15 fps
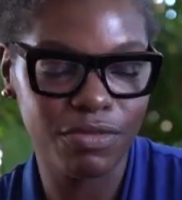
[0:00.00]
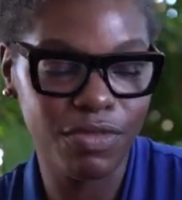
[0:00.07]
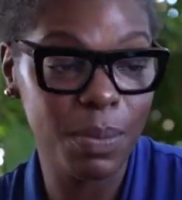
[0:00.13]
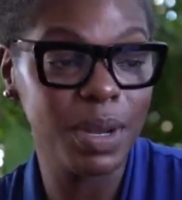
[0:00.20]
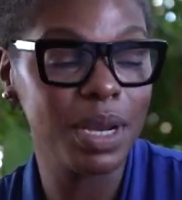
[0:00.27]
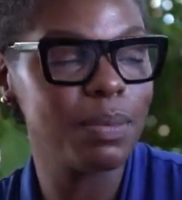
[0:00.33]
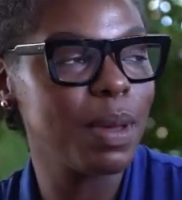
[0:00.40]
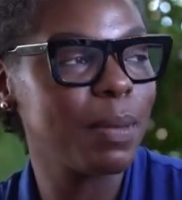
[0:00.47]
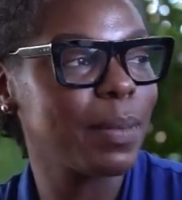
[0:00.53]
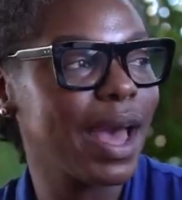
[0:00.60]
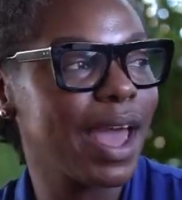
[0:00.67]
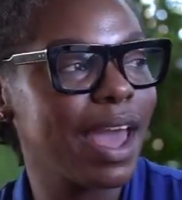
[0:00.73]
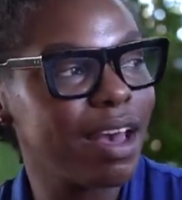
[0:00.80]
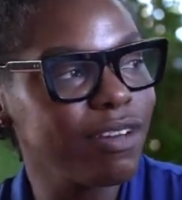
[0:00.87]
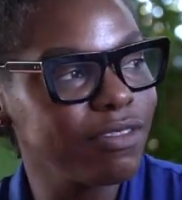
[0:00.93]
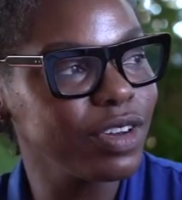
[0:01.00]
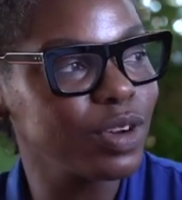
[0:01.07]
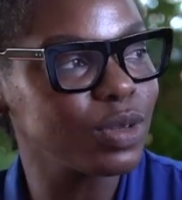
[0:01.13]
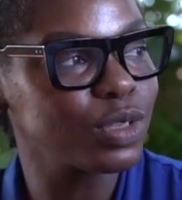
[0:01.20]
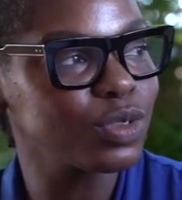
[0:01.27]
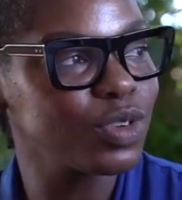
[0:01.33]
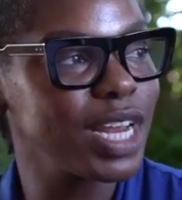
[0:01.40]
family member I have
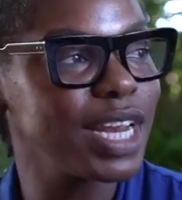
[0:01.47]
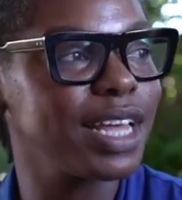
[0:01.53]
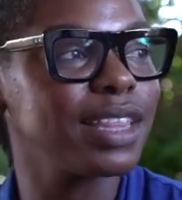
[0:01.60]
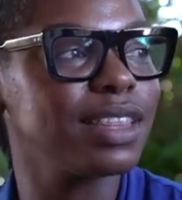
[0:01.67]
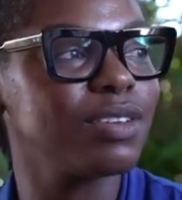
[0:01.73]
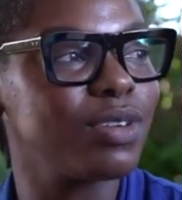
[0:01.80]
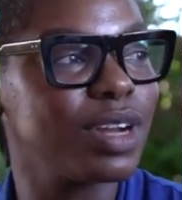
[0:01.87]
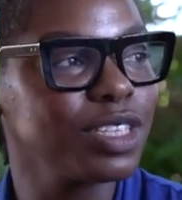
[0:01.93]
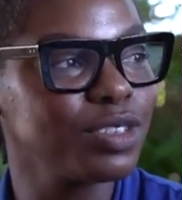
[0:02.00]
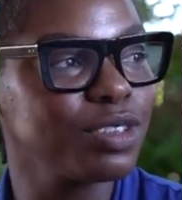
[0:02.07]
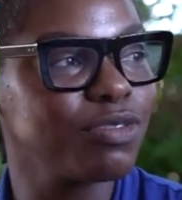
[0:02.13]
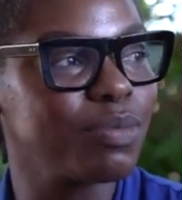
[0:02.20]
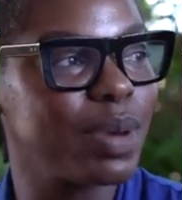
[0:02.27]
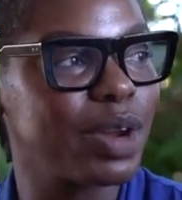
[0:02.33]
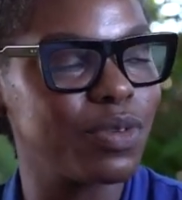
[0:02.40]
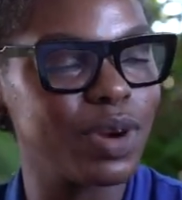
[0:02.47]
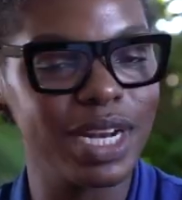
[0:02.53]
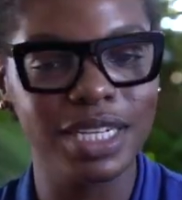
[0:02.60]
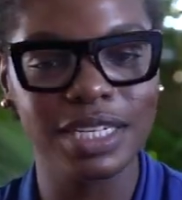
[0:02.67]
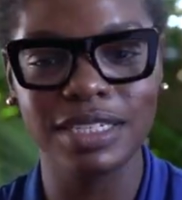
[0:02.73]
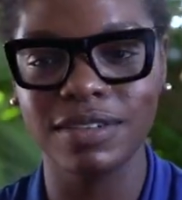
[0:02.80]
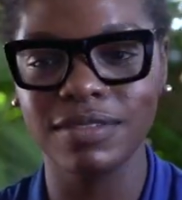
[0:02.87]
in Australia, mm. the rest of my
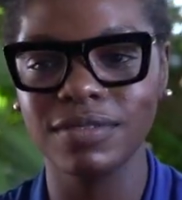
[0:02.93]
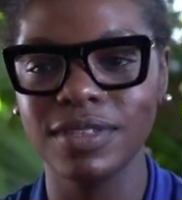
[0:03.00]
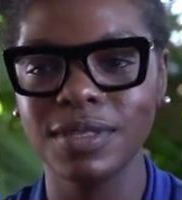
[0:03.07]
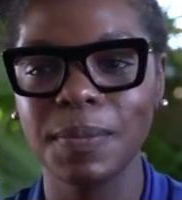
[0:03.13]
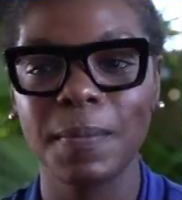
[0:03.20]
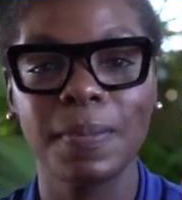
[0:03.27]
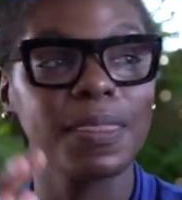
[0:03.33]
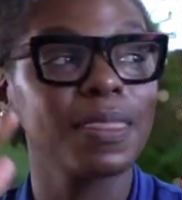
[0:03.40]
relatives